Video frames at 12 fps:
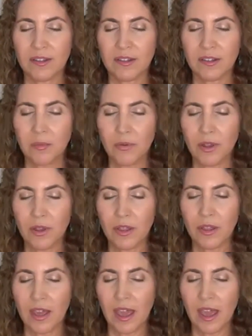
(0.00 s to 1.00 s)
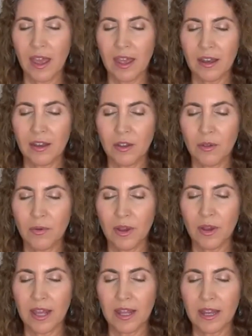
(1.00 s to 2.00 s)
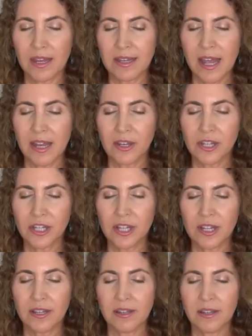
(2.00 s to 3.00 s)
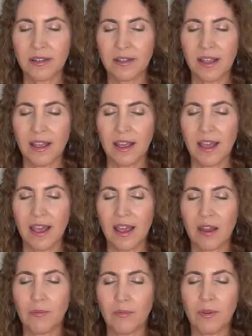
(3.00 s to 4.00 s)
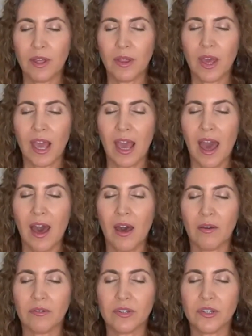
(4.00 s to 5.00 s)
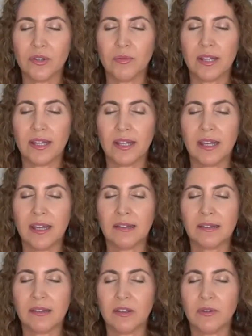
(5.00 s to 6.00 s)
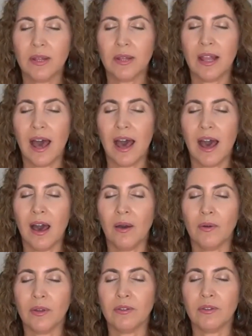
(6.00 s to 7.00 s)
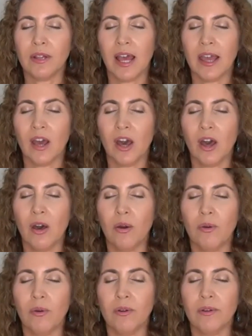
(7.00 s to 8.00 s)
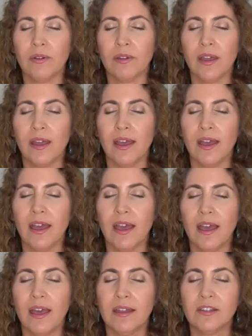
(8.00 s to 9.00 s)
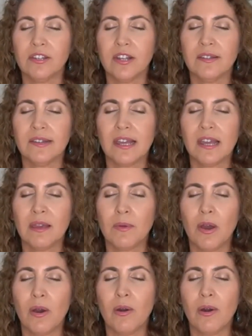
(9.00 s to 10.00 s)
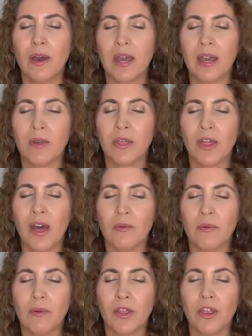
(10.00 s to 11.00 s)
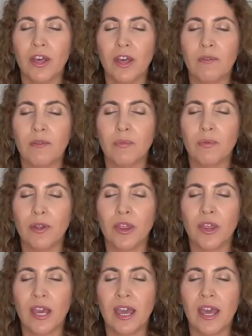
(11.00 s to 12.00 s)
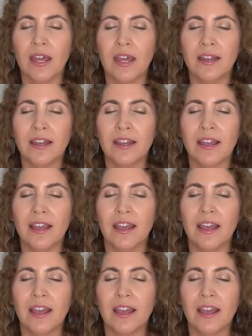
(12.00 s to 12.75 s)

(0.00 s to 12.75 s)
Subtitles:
So breathing in, you bring in attention, and breathing out, you release and you allow and you let go. And just keep going with that rhythm of breathing in